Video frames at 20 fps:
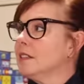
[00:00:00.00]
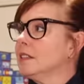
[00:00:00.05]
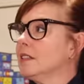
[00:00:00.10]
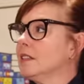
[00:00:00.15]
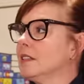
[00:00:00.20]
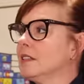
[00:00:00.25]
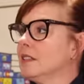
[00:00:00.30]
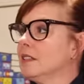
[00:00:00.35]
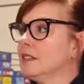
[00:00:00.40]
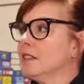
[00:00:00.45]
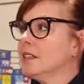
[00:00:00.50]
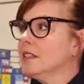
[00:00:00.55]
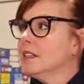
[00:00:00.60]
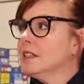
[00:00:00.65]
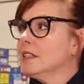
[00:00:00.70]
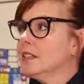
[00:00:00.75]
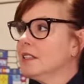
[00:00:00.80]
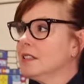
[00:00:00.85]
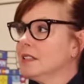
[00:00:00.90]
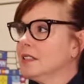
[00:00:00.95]

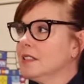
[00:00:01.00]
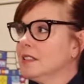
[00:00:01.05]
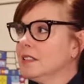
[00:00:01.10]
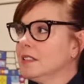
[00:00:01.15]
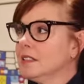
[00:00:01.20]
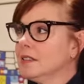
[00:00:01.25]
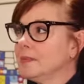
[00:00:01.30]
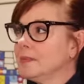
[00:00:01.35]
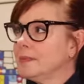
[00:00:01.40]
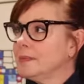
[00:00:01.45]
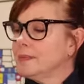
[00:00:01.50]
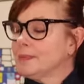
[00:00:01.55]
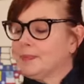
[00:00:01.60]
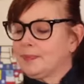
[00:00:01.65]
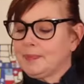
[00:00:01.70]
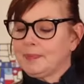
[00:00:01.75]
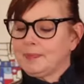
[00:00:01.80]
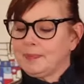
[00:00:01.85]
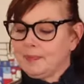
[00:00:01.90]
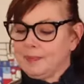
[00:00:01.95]

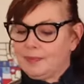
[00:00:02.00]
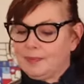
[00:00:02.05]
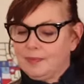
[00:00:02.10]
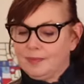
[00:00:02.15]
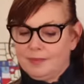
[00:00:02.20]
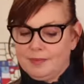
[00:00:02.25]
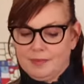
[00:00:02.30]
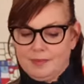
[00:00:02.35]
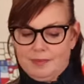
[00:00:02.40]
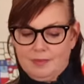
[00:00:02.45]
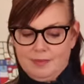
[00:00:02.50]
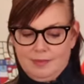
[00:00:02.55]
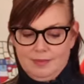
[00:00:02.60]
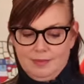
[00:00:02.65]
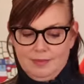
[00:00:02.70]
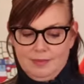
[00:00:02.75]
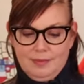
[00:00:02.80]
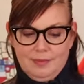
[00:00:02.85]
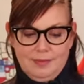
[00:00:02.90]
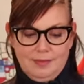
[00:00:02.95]

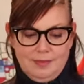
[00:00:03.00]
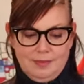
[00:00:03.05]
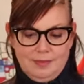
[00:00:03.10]
No words are spoken by the person on screen.